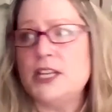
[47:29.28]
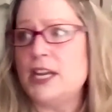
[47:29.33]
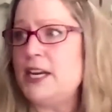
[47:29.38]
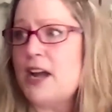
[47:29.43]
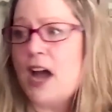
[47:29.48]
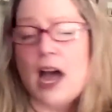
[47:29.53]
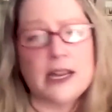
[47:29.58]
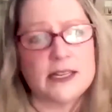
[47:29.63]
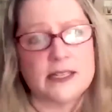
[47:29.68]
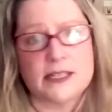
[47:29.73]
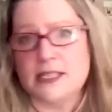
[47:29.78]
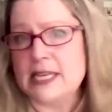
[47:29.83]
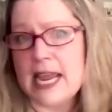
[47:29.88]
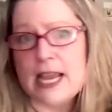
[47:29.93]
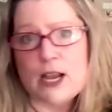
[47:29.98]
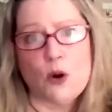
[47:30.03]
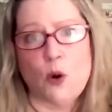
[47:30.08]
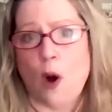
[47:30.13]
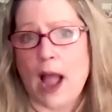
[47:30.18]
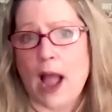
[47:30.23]
not
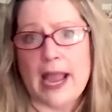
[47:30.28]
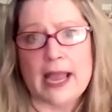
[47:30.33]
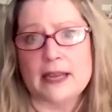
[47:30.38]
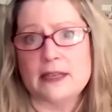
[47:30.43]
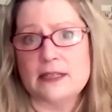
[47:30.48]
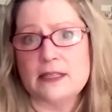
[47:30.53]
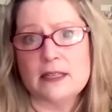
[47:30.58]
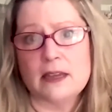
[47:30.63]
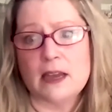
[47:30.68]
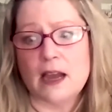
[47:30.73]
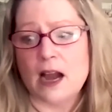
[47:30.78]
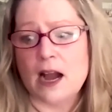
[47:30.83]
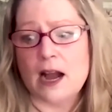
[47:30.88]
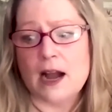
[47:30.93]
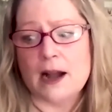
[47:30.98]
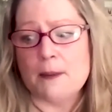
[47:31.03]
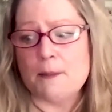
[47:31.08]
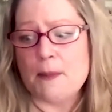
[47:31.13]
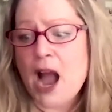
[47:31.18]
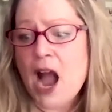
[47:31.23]
stay quiet.
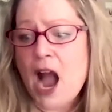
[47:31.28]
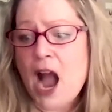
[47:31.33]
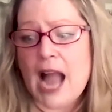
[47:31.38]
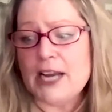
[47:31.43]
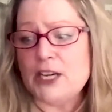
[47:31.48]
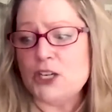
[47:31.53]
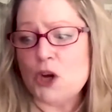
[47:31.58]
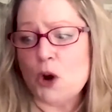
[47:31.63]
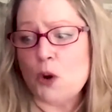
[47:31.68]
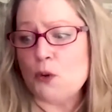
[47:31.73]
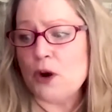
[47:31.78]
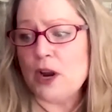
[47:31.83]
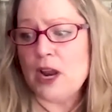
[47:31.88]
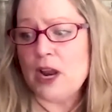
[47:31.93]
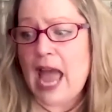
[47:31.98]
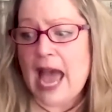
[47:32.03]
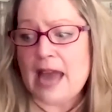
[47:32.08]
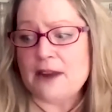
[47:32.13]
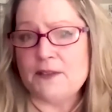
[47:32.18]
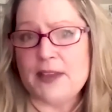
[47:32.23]
I don't
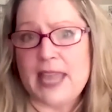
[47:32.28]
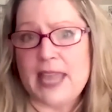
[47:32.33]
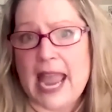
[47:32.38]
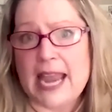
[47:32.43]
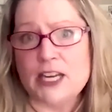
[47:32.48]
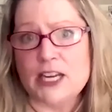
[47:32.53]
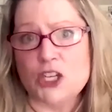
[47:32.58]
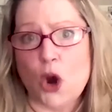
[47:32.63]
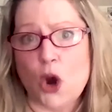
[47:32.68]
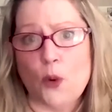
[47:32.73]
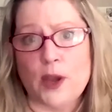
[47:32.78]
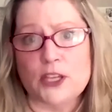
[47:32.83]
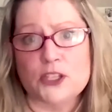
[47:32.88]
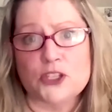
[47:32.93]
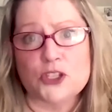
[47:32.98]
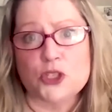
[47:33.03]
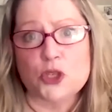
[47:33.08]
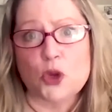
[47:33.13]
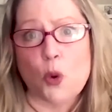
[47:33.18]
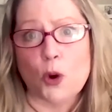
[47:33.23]
advocate going
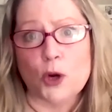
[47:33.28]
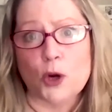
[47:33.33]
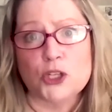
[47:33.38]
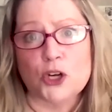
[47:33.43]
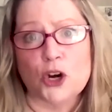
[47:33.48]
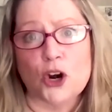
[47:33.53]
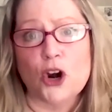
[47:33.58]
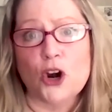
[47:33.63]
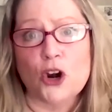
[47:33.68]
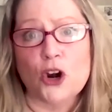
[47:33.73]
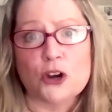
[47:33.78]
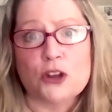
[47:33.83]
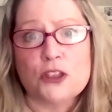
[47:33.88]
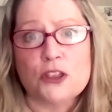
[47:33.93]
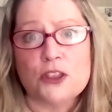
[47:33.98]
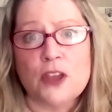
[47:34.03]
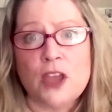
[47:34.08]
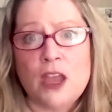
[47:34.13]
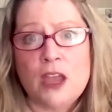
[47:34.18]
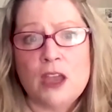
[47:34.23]
scorch
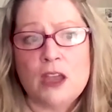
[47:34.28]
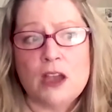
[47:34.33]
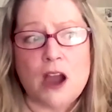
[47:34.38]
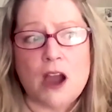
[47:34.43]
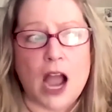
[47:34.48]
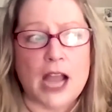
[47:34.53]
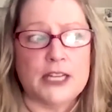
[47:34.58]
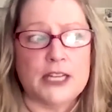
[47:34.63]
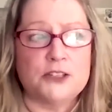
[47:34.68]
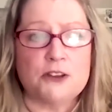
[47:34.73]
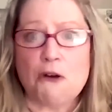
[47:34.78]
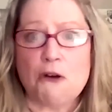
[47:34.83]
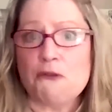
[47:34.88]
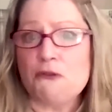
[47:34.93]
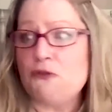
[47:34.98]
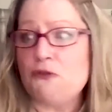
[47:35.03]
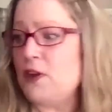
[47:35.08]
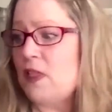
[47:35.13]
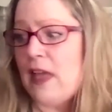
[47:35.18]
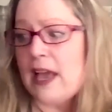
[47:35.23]
earth. I
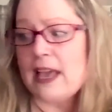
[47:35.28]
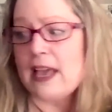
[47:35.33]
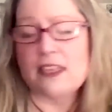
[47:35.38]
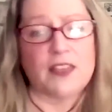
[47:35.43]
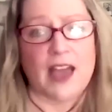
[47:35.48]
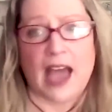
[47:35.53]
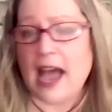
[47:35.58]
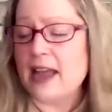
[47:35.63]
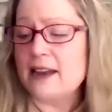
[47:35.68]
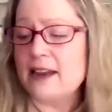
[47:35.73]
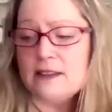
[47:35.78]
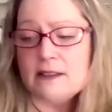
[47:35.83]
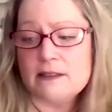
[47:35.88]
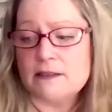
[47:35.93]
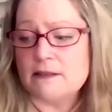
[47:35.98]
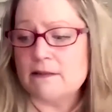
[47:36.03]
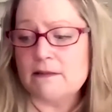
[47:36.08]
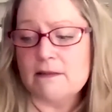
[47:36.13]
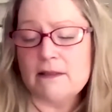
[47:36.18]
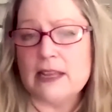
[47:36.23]
don't feel like that
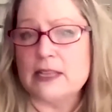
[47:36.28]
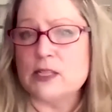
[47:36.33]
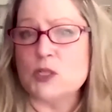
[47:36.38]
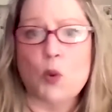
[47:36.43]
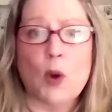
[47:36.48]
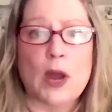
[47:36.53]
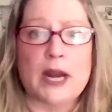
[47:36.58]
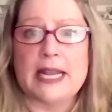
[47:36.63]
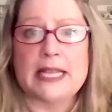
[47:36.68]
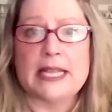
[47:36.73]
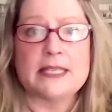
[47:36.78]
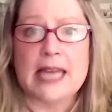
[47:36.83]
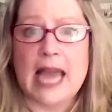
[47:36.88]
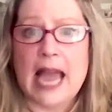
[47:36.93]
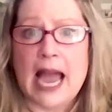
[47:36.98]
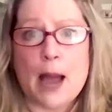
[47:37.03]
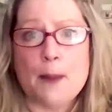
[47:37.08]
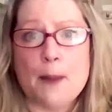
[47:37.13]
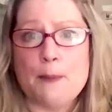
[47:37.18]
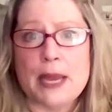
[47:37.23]
is what needs to
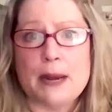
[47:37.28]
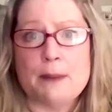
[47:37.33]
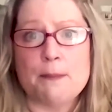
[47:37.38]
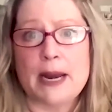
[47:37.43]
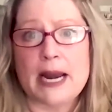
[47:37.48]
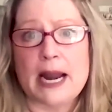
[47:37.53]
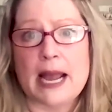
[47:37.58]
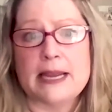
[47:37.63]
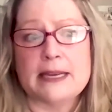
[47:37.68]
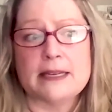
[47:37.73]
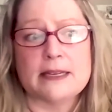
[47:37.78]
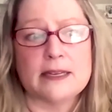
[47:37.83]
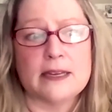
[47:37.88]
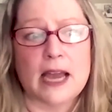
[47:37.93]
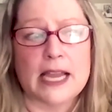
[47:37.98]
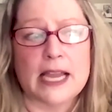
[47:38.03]
happen, but I